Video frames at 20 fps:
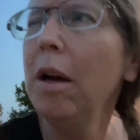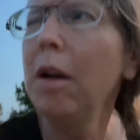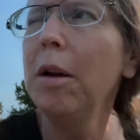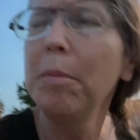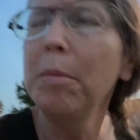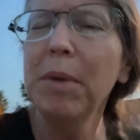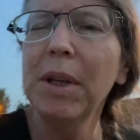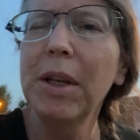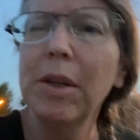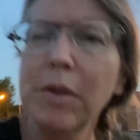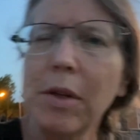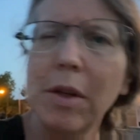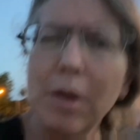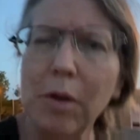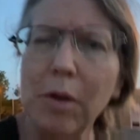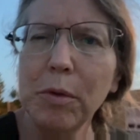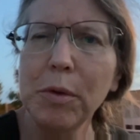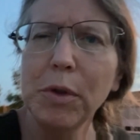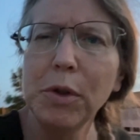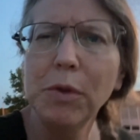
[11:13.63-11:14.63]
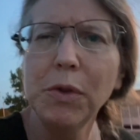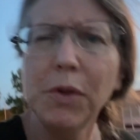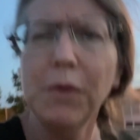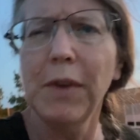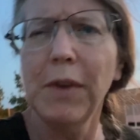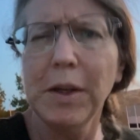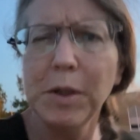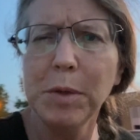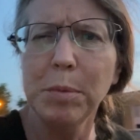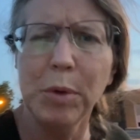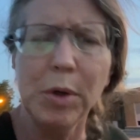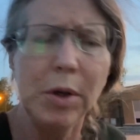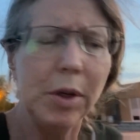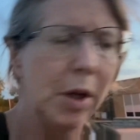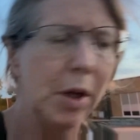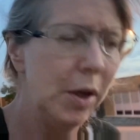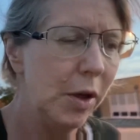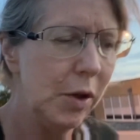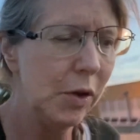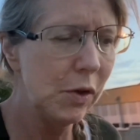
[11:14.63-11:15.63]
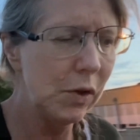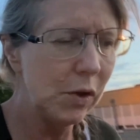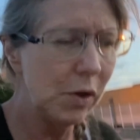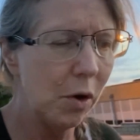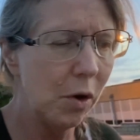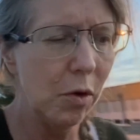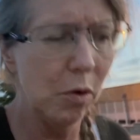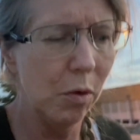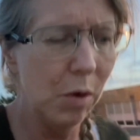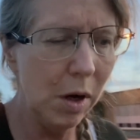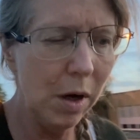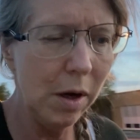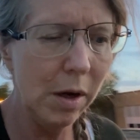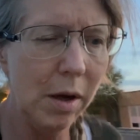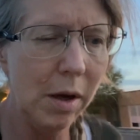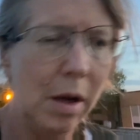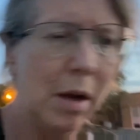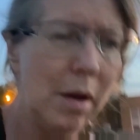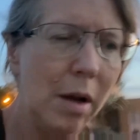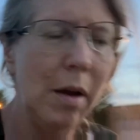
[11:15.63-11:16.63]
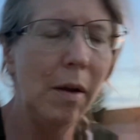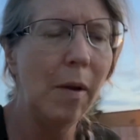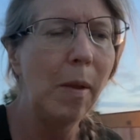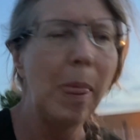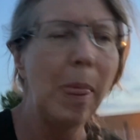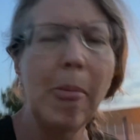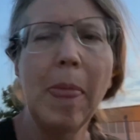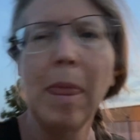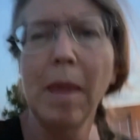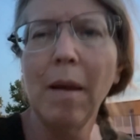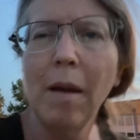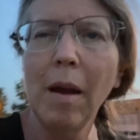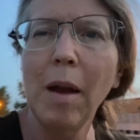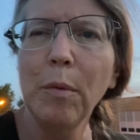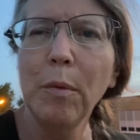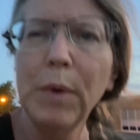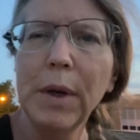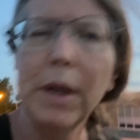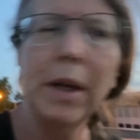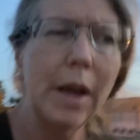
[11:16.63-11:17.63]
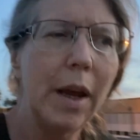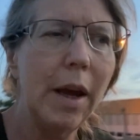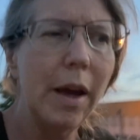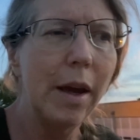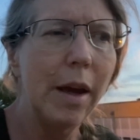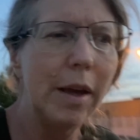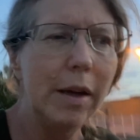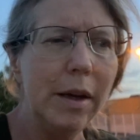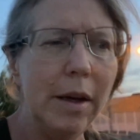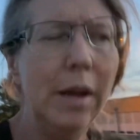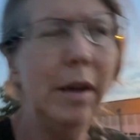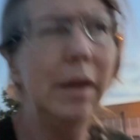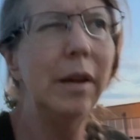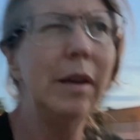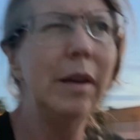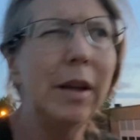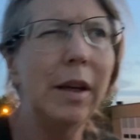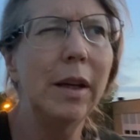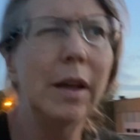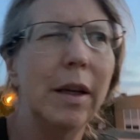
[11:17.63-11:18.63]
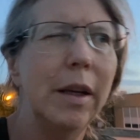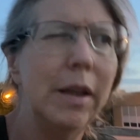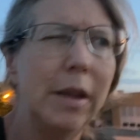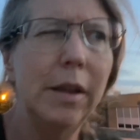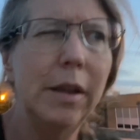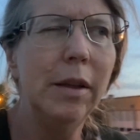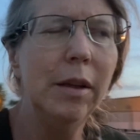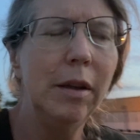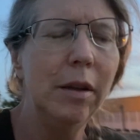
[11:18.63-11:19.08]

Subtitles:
because they don't use Facebook. So I went ahead and